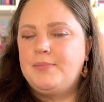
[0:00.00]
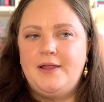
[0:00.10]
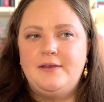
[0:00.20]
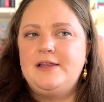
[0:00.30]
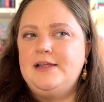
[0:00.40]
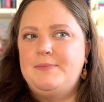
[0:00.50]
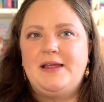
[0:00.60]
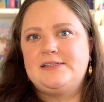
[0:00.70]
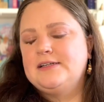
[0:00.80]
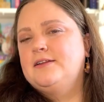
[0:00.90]
but he
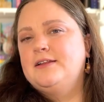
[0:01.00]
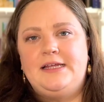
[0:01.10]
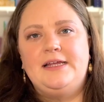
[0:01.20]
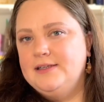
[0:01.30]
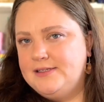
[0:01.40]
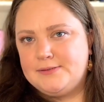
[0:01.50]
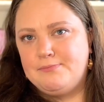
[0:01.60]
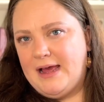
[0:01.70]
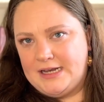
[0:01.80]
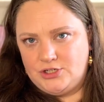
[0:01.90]
basically is
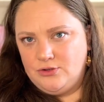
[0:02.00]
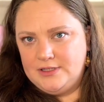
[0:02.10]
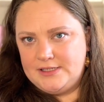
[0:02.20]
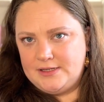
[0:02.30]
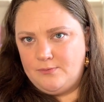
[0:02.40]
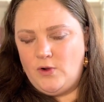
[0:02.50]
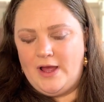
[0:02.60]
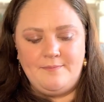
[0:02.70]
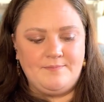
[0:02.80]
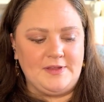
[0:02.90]
magical in some
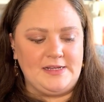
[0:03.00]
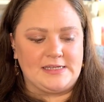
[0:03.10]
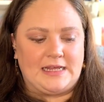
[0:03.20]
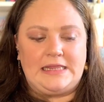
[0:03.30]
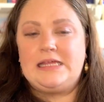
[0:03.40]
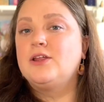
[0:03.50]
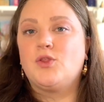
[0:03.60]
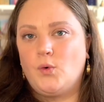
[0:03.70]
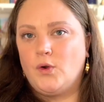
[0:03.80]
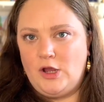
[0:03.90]
way. He's like the
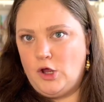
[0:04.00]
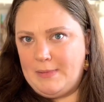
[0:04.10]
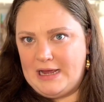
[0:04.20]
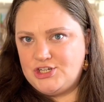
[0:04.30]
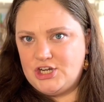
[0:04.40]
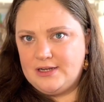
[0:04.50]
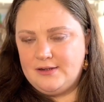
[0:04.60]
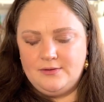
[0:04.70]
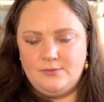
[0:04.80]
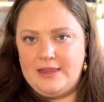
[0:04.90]
authority on
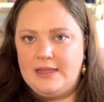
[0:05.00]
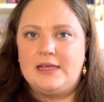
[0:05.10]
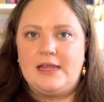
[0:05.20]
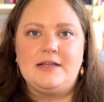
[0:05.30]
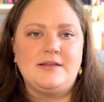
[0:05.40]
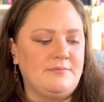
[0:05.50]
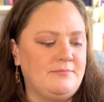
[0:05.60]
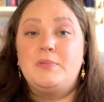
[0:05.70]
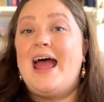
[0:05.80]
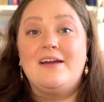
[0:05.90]
magic within the kingdom.
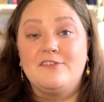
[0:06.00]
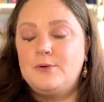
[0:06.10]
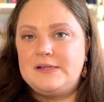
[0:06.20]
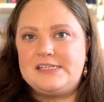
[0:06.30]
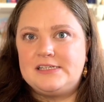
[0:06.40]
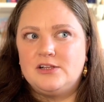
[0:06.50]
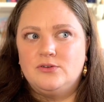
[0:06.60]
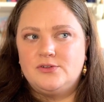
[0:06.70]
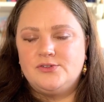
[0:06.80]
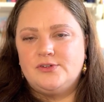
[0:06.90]
But everyone says the
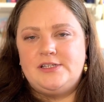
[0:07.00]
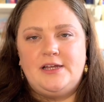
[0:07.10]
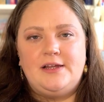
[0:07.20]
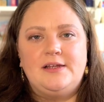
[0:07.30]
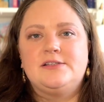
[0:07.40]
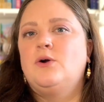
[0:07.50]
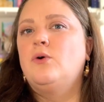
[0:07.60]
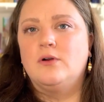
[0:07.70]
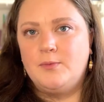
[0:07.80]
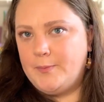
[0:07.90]
Lord Sorcier is a
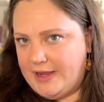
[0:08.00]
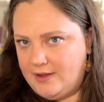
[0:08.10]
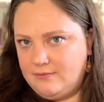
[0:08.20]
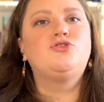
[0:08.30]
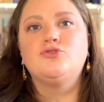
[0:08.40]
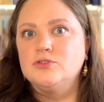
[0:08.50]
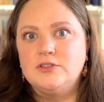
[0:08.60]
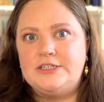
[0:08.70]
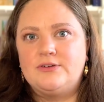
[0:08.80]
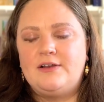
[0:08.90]
horrible man,
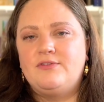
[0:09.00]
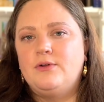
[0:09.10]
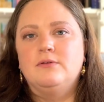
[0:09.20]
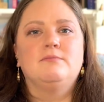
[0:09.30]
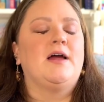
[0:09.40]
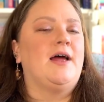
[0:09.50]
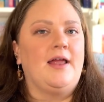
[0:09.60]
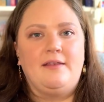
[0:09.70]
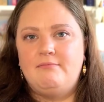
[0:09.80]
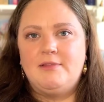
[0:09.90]
truly dreadful,
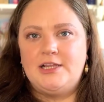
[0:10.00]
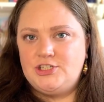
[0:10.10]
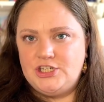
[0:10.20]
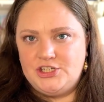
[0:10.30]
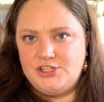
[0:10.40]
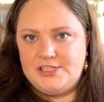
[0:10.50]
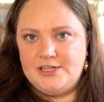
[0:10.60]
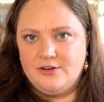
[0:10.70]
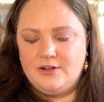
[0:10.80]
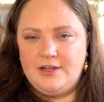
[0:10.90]
and that she should
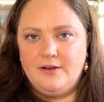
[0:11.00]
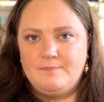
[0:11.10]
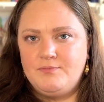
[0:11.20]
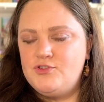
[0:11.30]
steer clear.